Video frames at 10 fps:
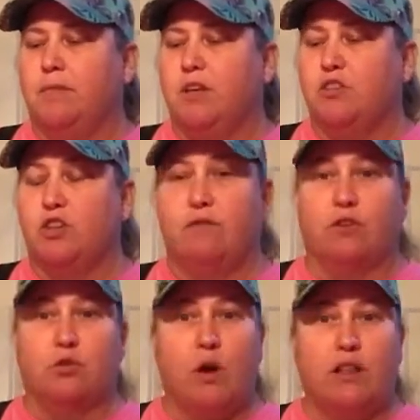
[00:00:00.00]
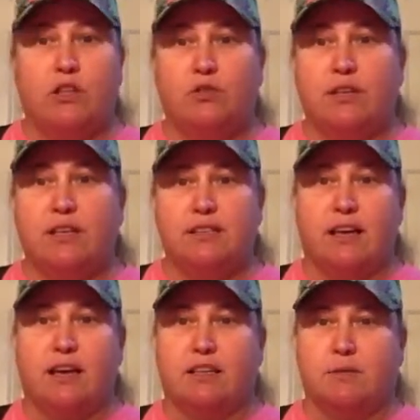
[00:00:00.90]
It's good for toiletries,
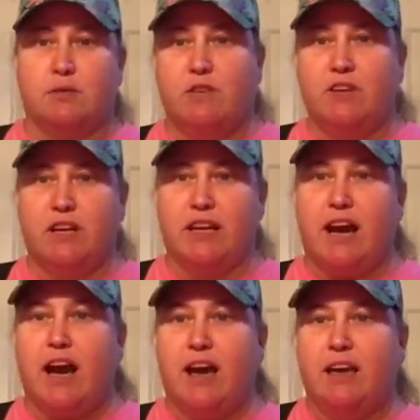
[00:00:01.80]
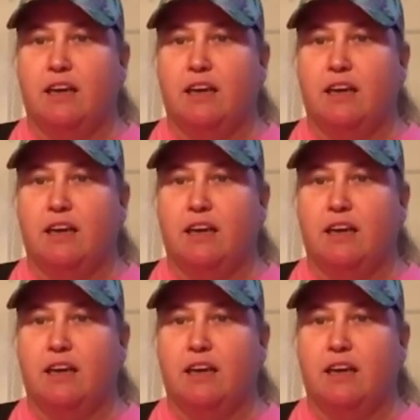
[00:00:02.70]
like especially even a guy,